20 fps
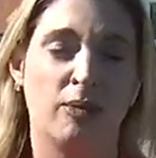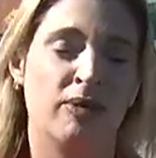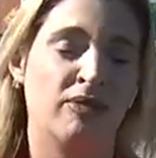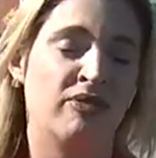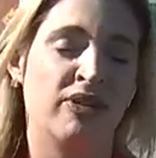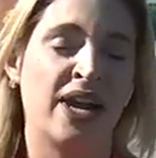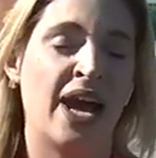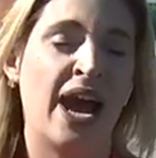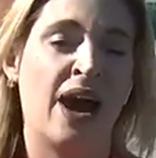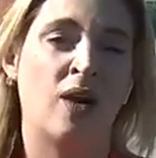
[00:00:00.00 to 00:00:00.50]
But
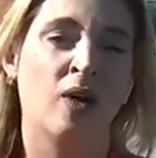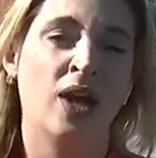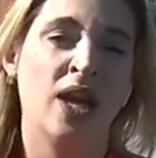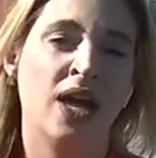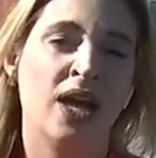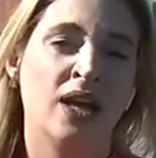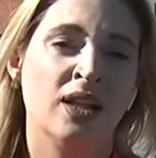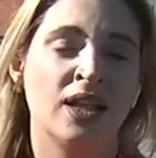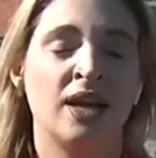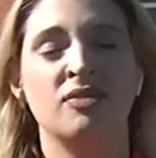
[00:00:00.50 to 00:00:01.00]
for now,
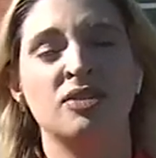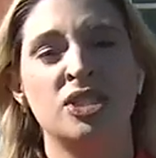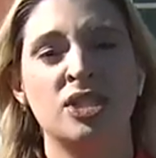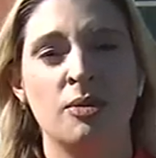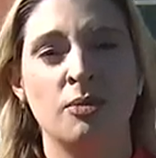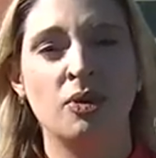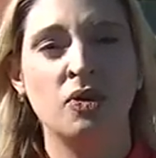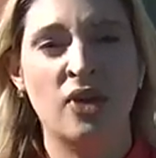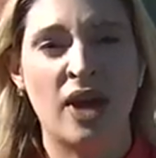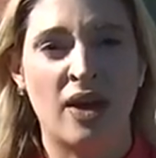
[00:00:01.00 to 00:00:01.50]
live in
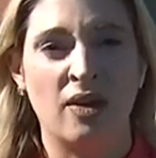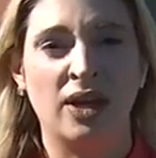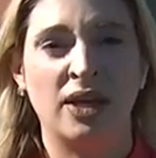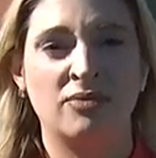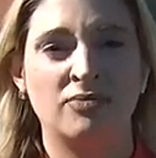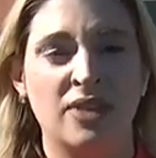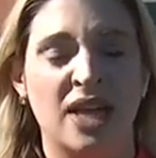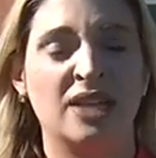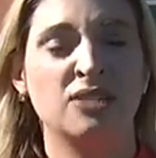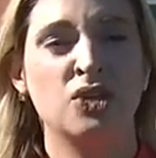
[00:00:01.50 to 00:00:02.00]
Seminole
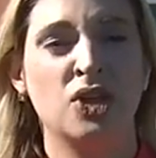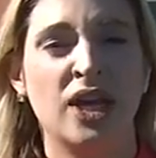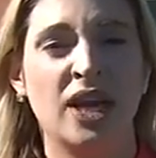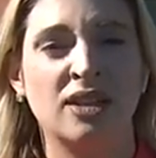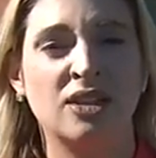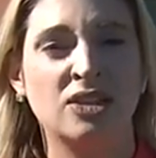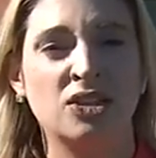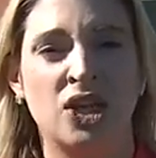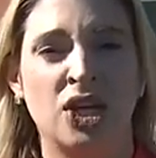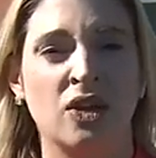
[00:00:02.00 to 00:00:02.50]
County, Ashley
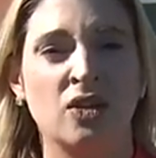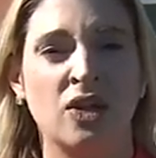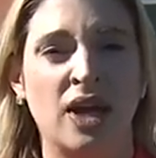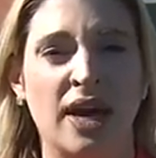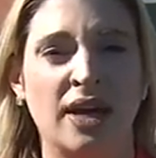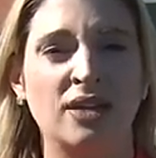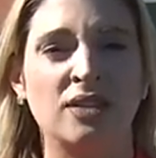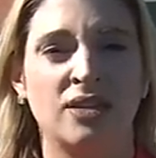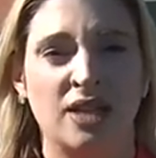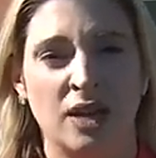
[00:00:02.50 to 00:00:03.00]
Edlin, Channel
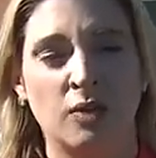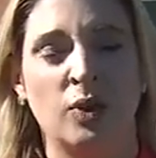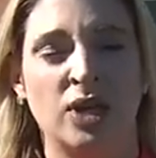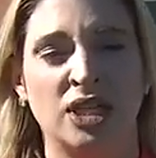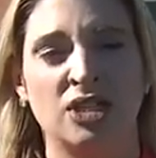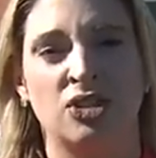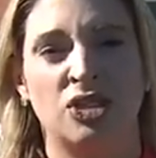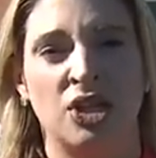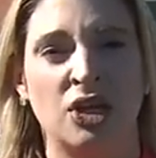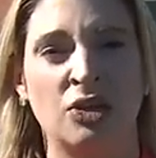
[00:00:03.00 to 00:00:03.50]
9, Eyewitness